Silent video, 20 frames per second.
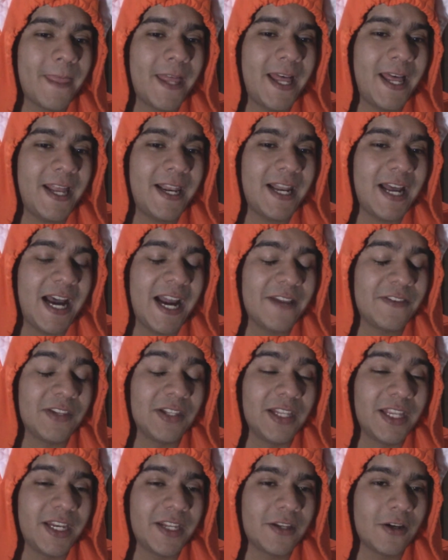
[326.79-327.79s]
and I
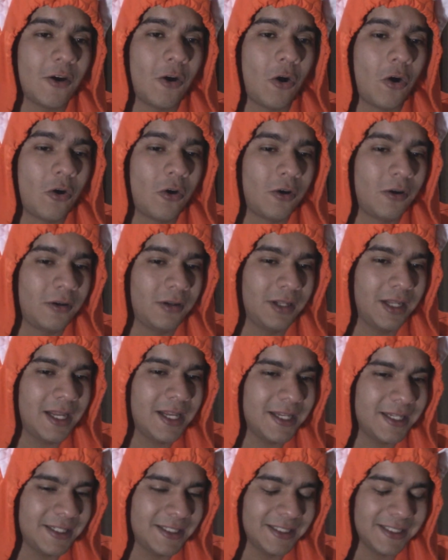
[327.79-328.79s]
deleted all
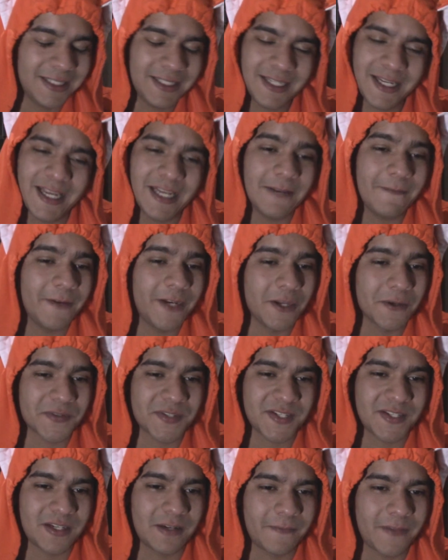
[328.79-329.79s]
any video
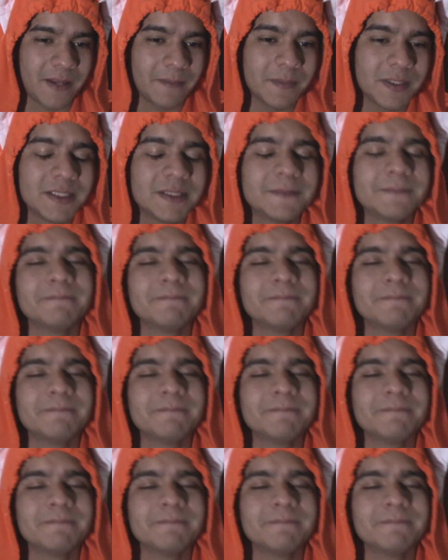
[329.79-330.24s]
existing of them.